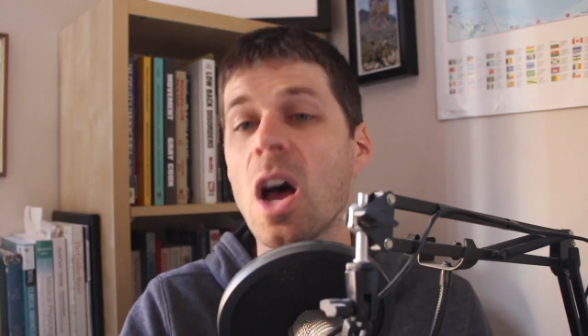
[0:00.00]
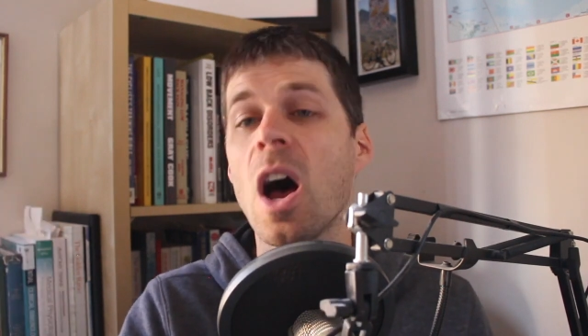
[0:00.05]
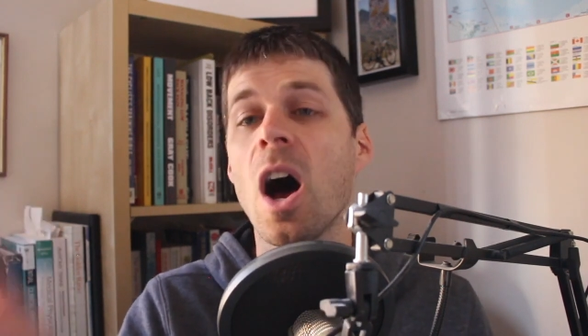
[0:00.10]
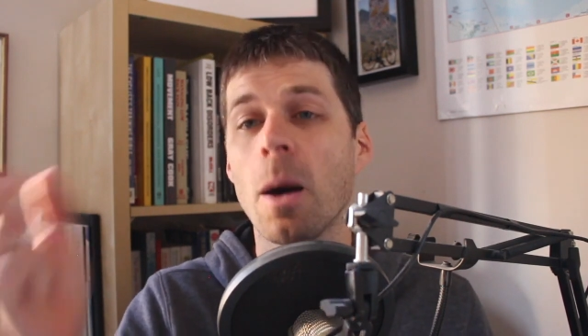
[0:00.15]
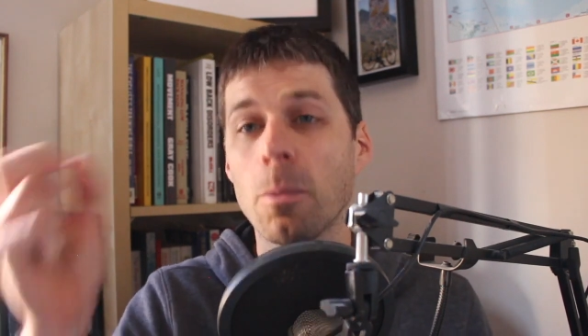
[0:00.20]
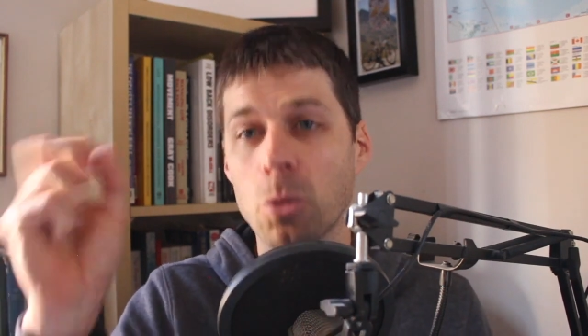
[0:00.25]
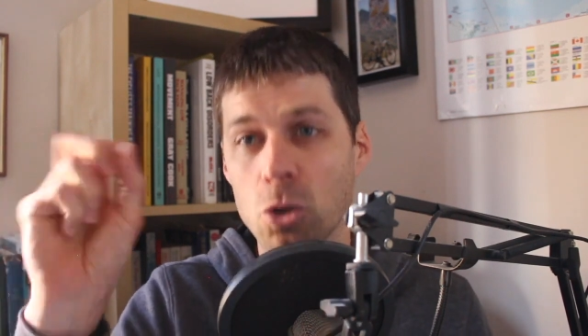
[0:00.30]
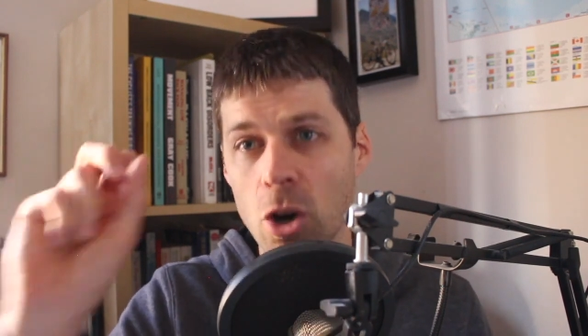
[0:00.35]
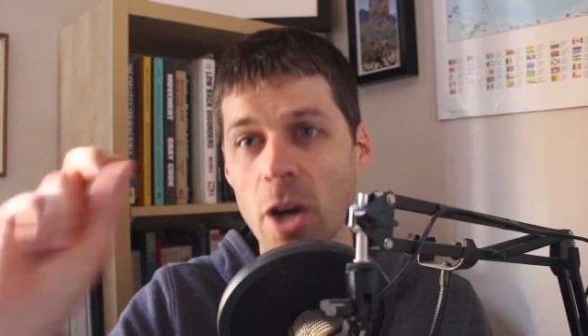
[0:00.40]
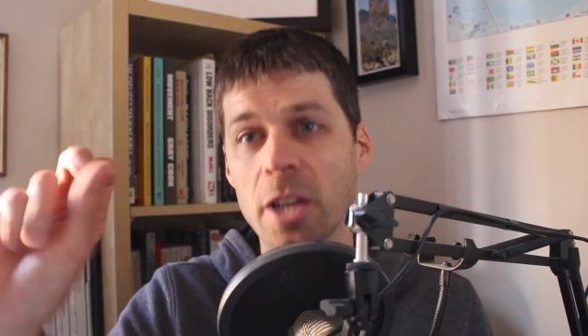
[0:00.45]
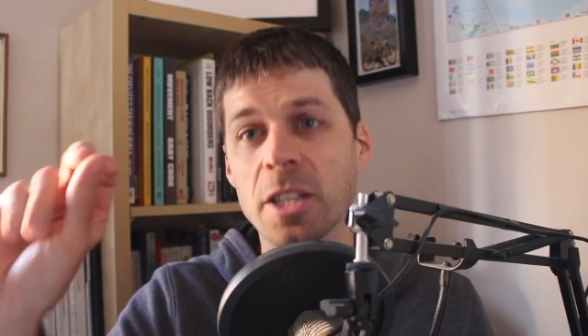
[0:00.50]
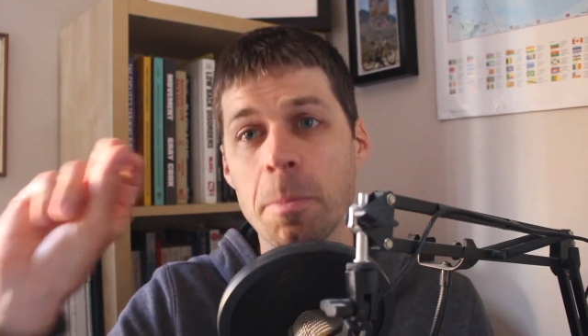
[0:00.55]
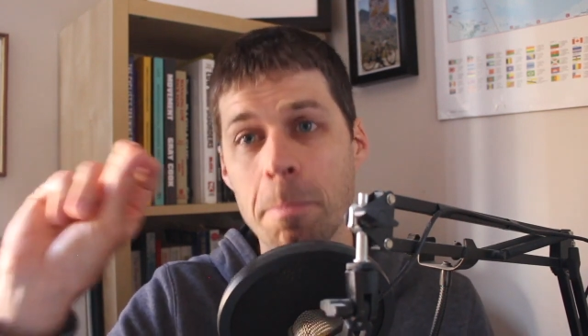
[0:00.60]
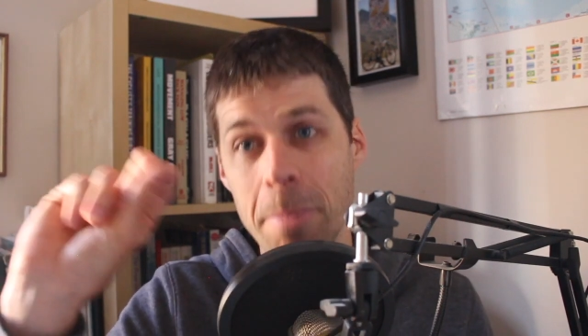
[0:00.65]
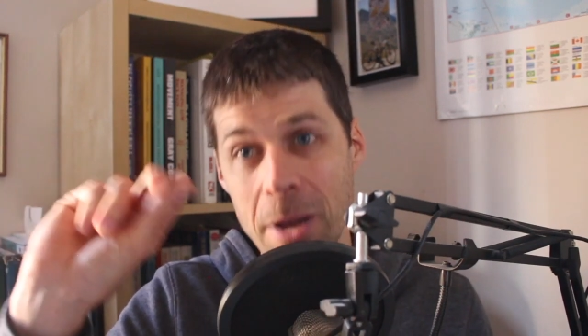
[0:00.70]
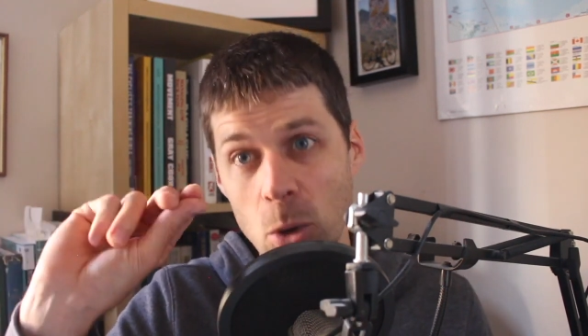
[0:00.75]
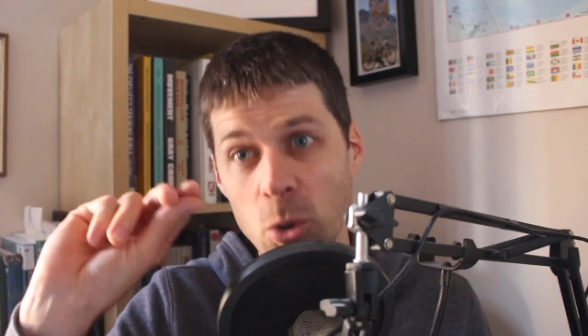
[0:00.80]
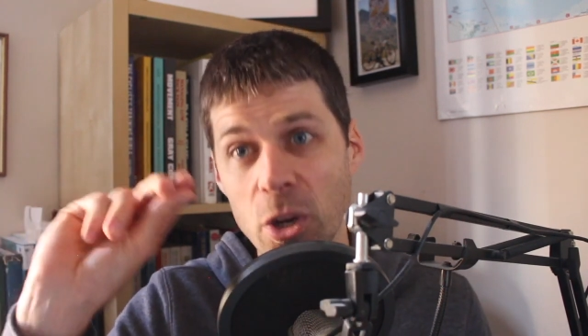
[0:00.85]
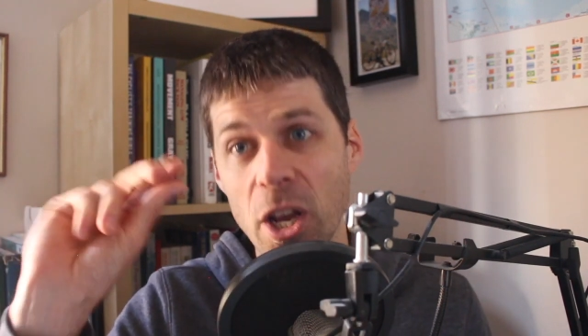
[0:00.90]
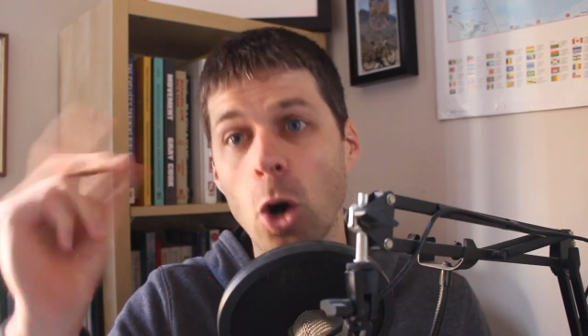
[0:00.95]
I'm trying to
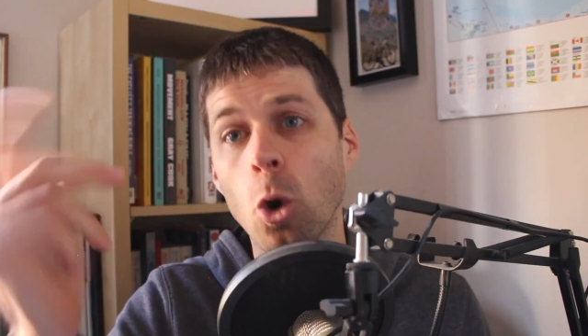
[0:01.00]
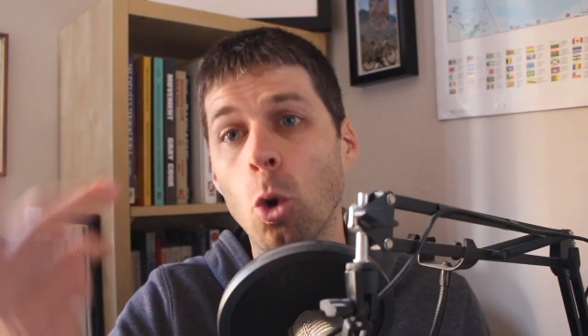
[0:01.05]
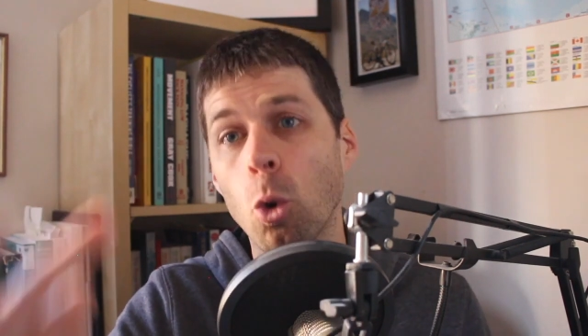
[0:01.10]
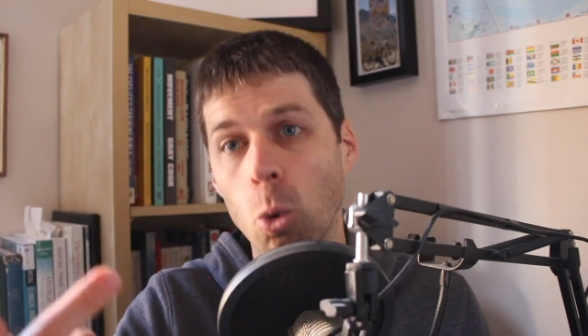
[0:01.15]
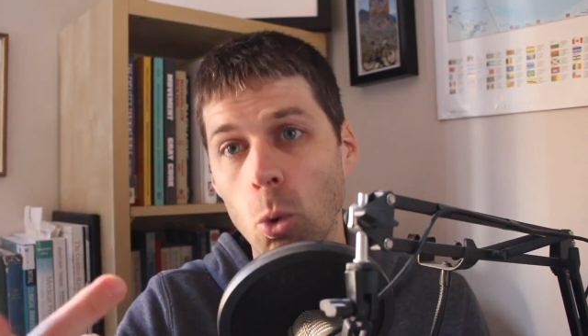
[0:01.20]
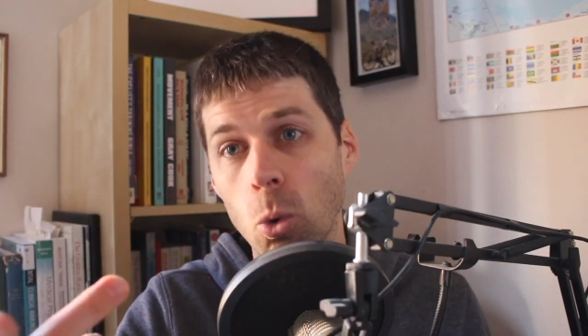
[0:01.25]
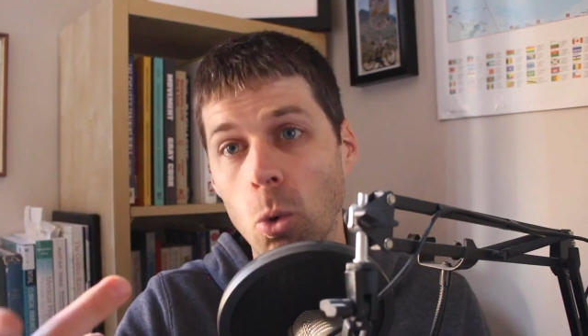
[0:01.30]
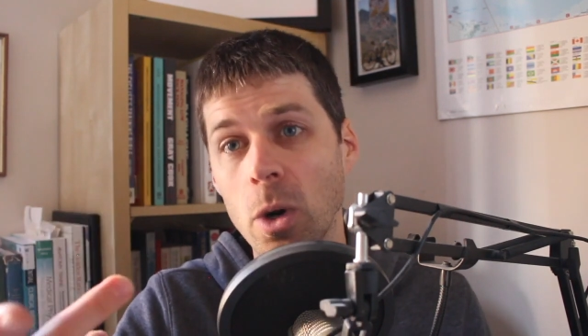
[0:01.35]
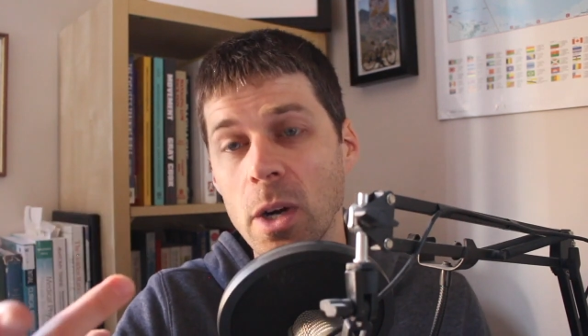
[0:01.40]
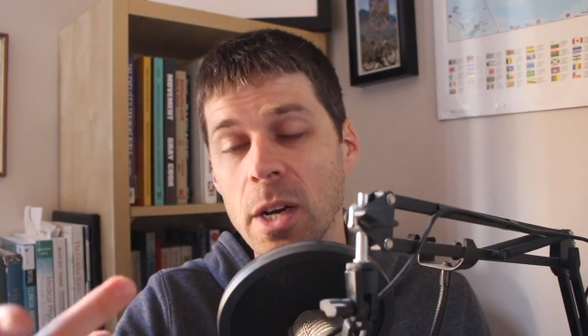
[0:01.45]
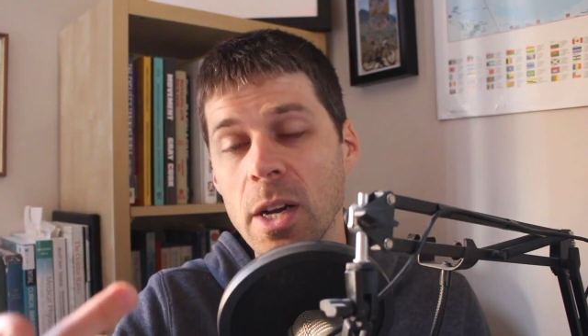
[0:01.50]
build it all